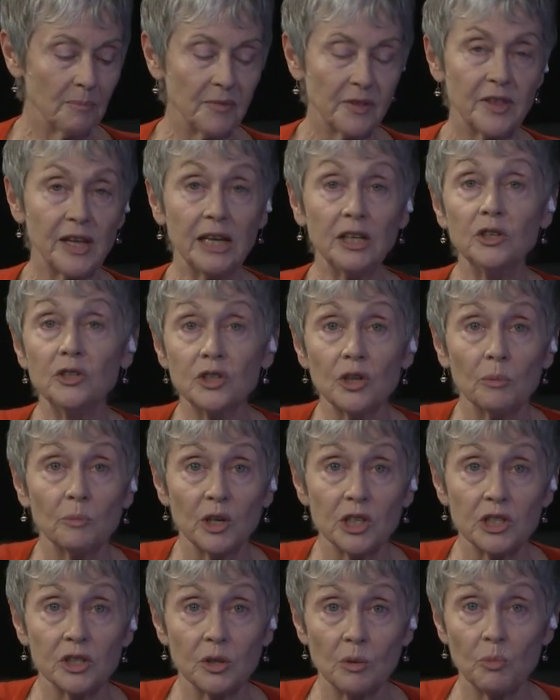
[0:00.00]
Thank you so
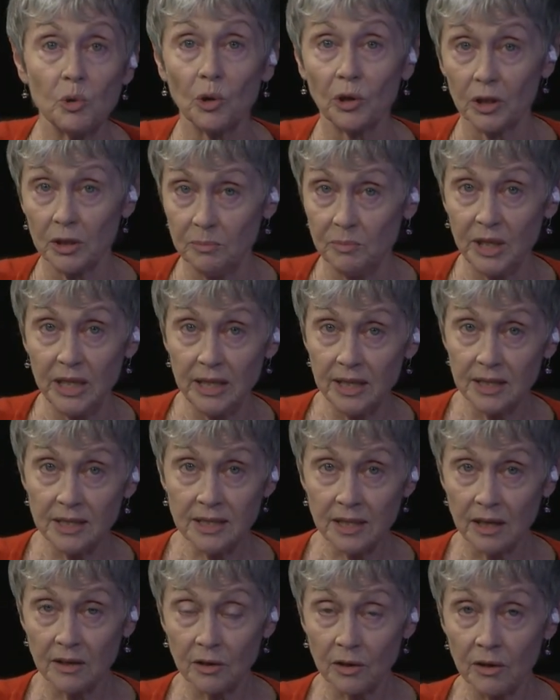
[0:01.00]
much to the Portland Media
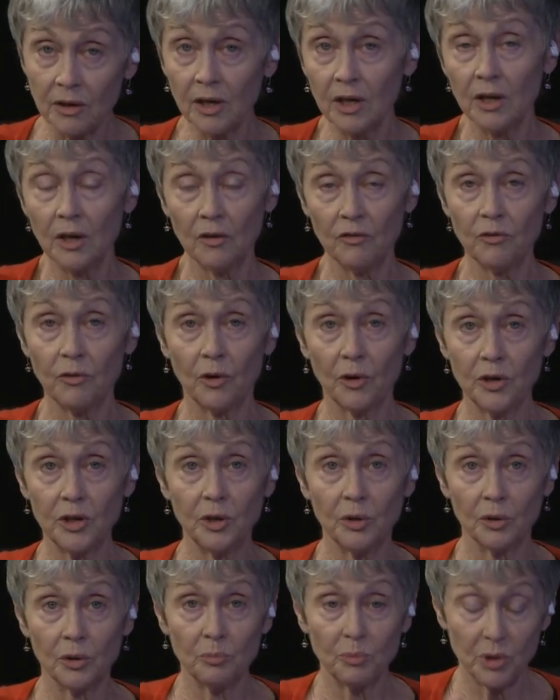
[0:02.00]
Center for
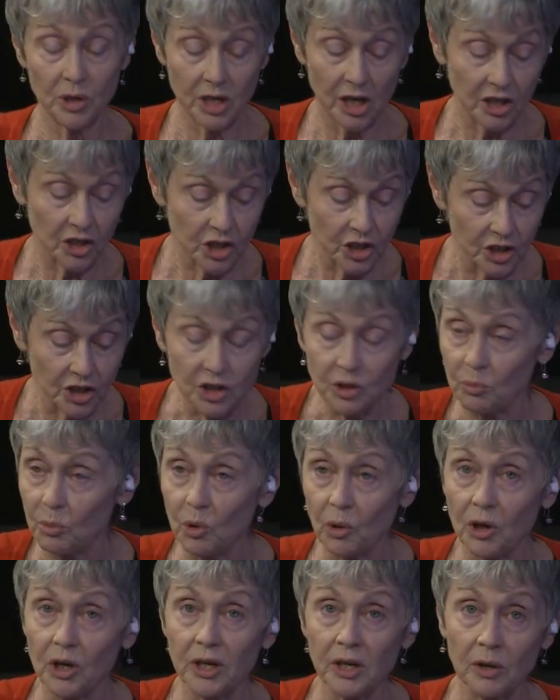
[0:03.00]
your production
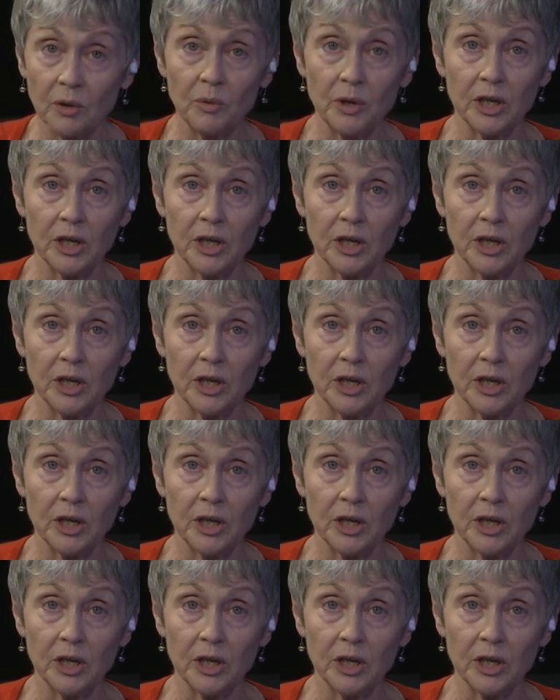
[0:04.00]
support here.